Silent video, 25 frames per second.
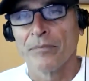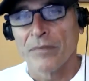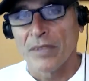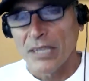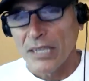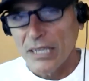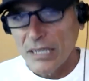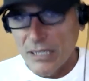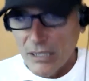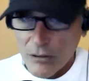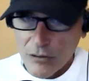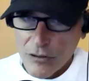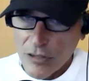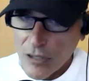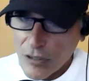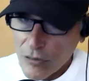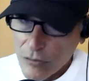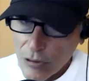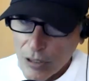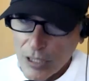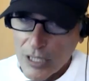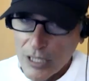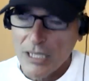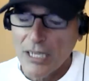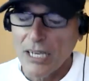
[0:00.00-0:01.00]

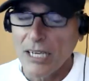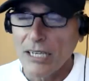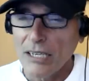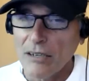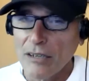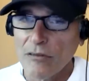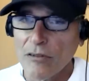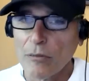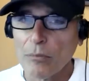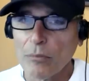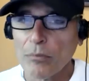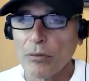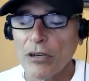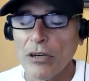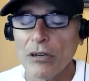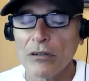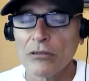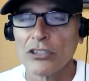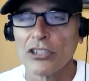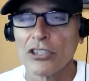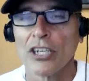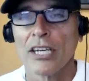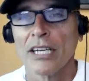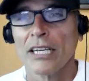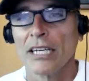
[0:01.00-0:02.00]
egocentric kind of
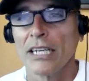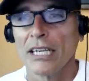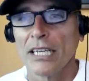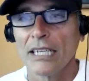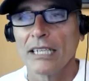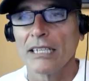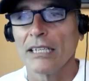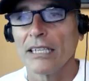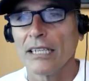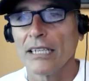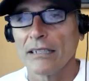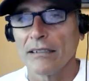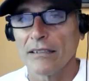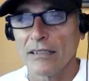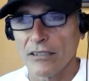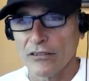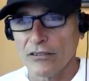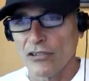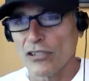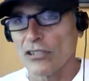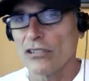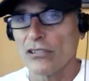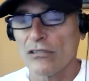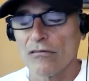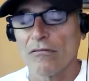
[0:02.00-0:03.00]
approach, it, it, it
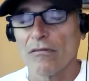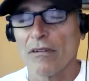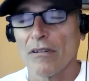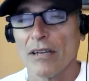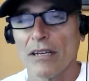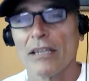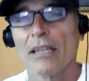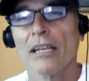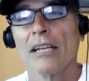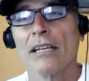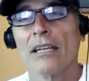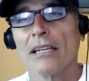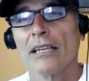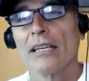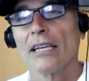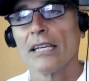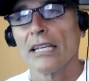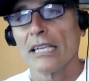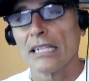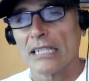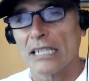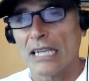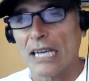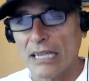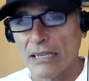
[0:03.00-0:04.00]
just
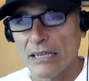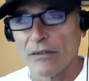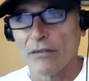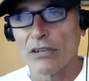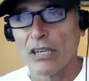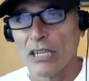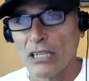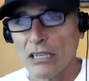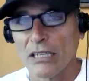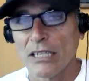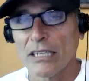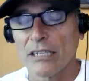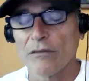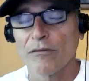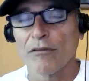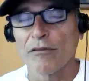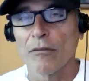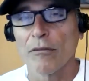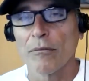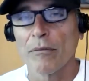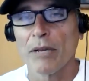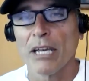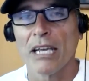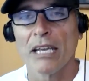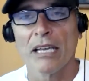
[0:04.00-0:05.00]
it kind of clicked for
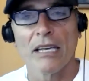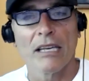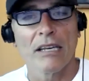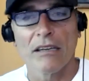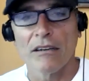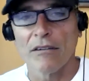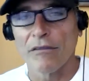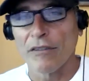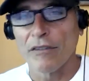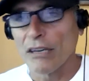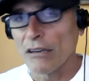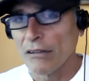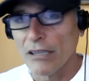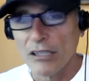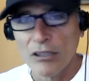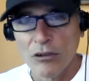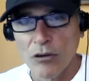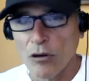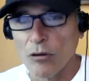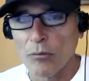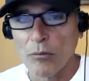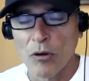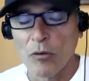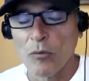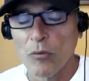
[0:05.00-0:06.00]
me in a very
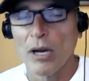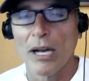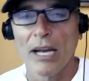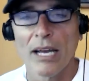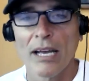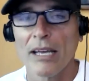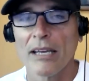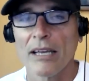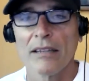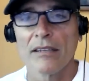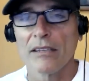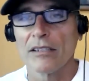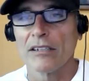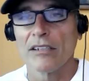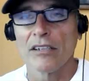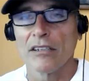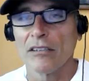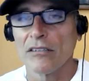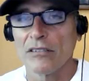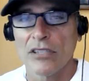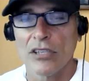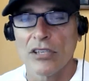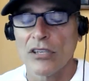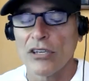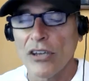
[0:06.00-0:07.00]
normal way that
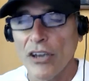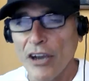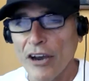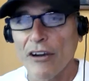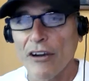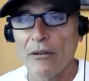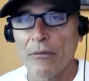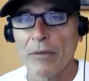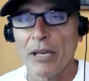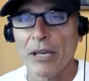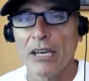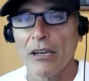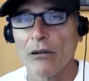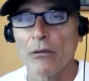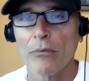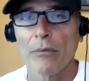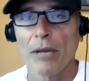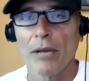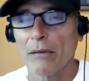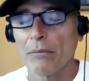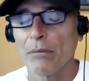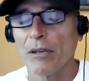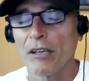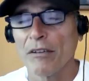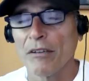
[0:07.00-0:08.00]
didn't scare me or
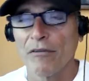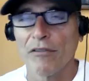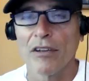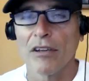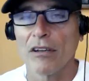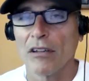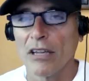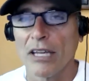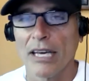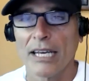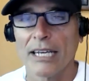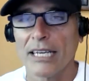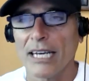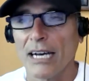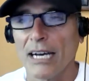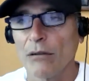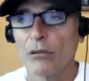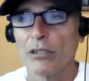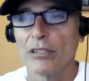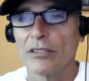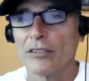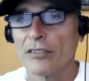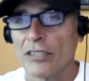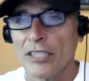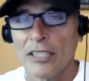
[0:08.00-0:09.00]
make me feel like I
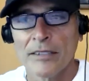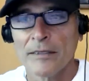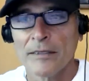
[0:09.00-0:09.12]
was